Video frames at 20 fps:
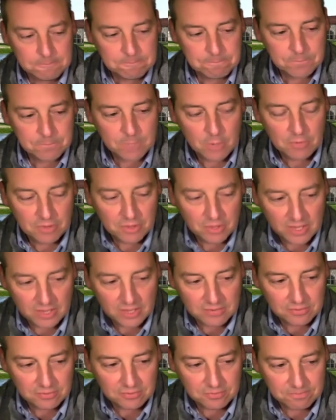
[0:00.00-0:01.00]
over the
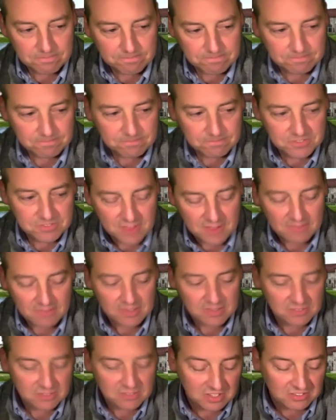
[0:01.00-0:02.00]
last
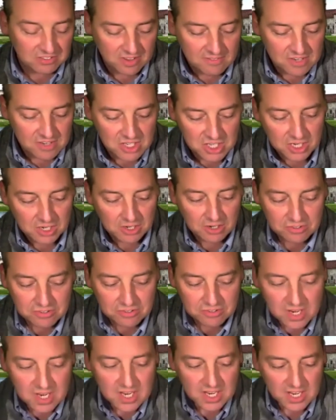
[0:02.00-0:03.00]
six, seven years,
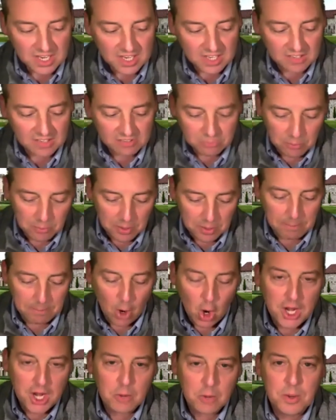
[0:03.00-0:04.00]
is when we
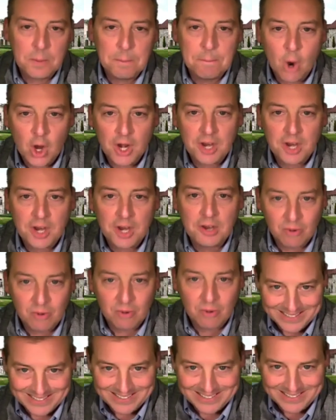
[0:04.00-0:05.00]
bought it
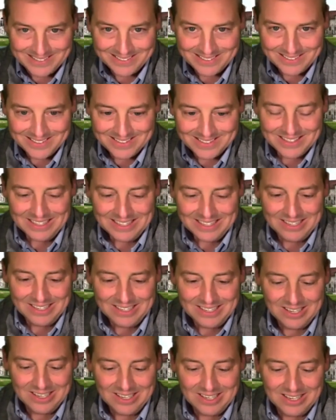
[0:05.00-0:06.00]
right.
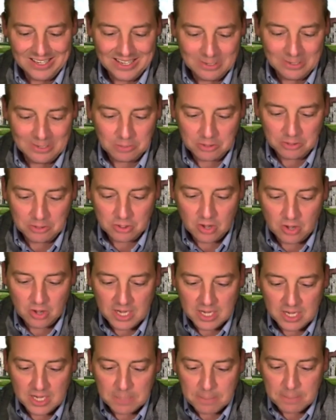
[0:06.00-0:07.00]
We're trying
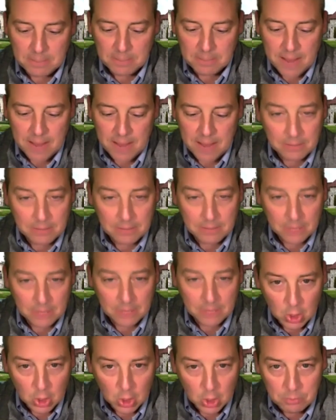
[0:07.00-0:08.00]
to buy below
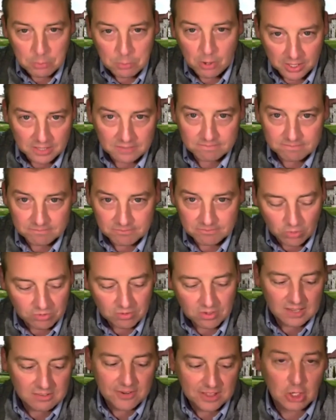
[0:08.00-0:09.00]
market. Of
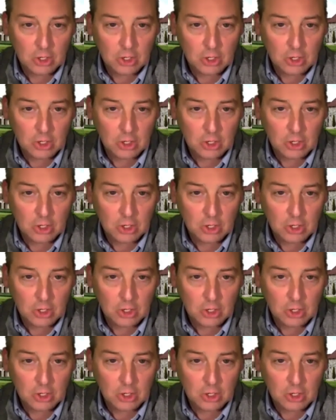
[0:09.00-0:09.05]
course,